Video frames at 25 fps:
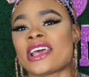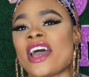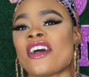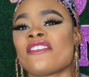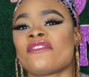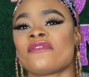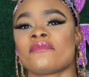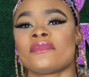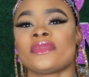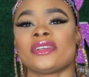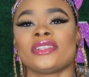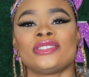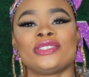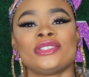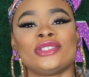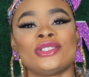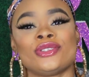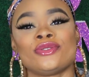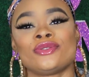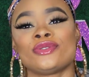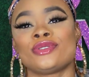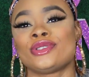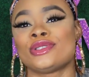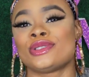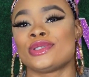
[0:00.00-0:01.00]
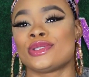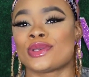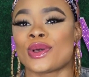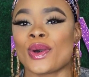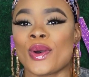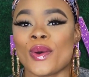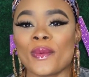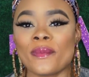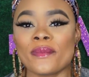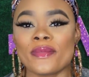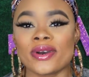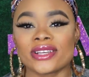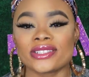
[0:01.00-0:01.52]
I've missed you
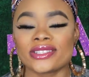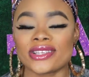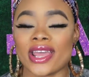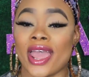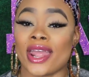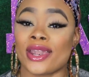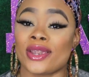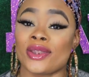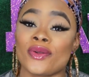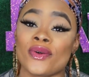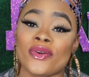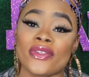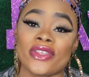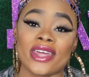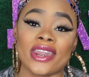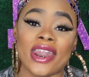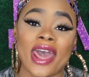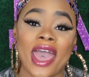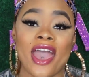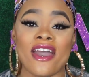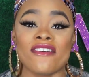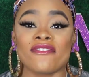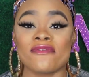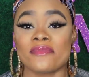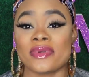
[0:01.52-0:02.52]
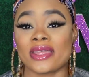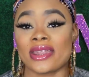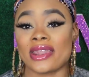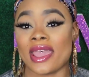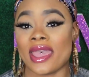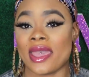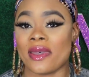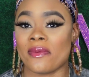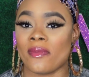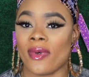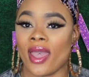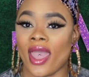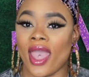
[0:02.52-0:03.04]
so much. I know that I've been
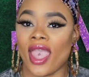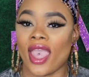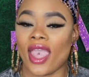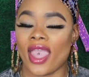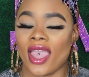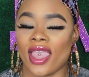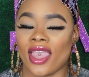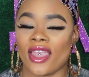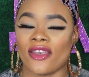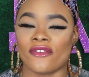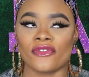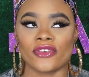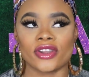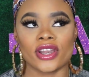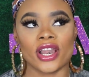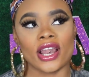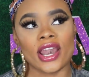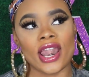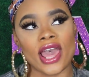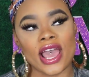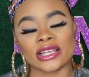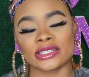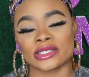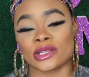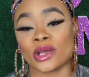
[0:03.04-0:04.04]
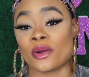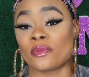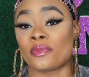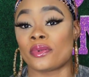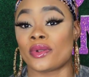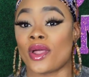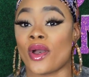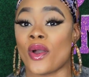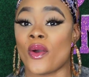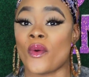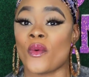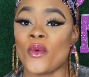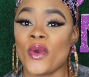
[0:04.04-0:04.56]
MIA for the last couple
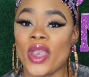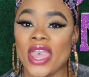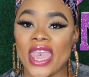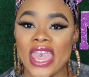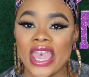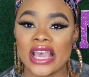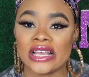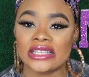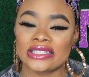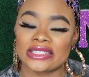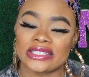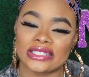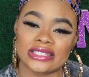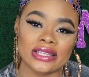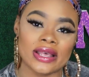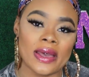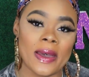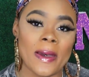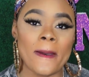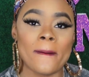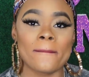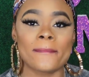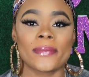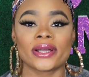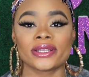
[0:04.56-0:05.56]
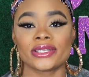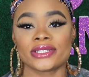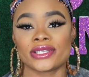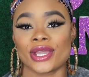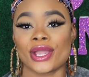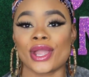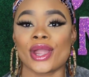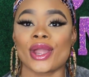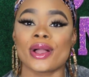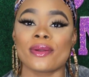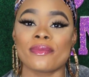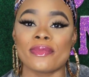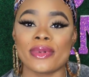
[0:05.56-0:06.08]
of weeks, but your
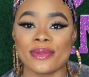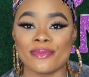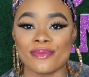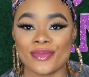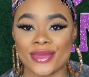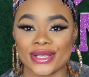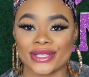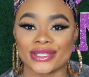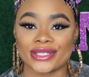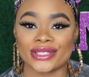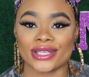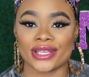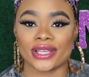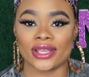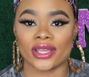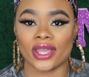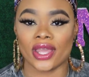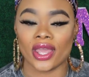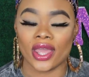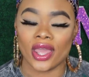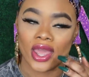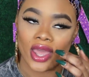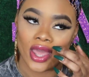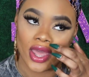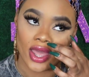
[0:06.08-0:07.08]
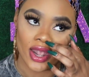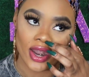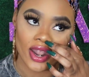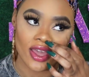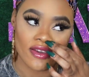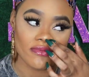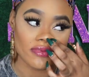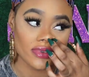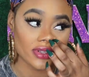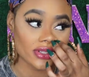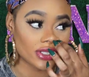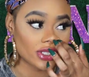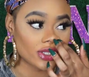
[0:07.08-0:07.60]
girl been busy. And
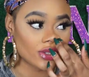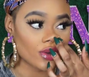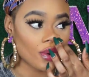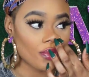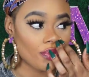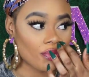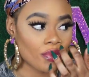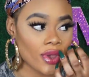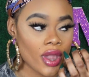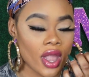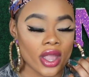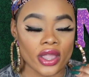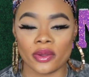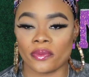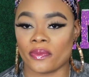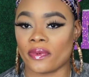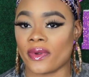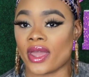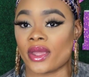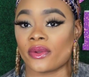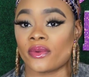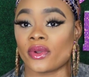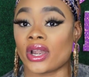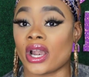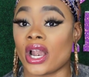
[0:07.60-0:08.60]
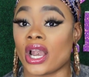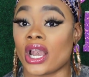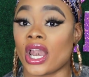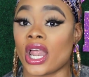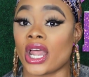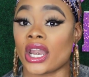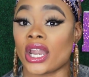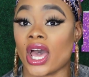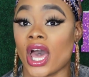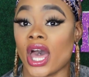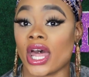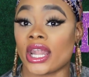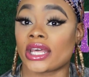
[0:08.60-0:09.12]
I've been so preoccupied with a
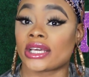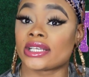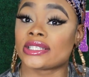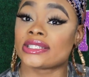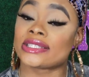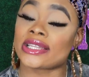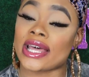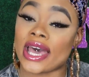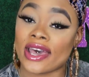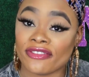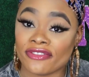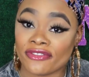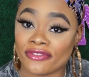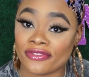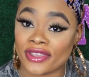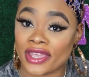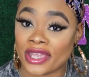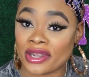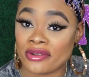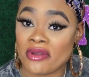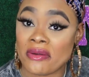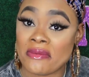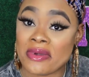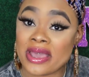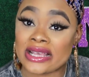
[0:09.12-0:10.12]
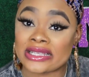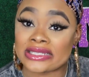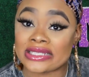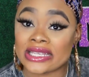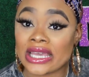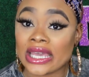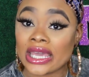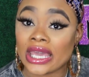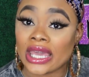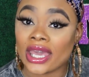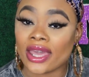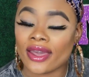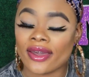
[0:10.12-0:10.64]
lot of other stuff. You know what I'm saying?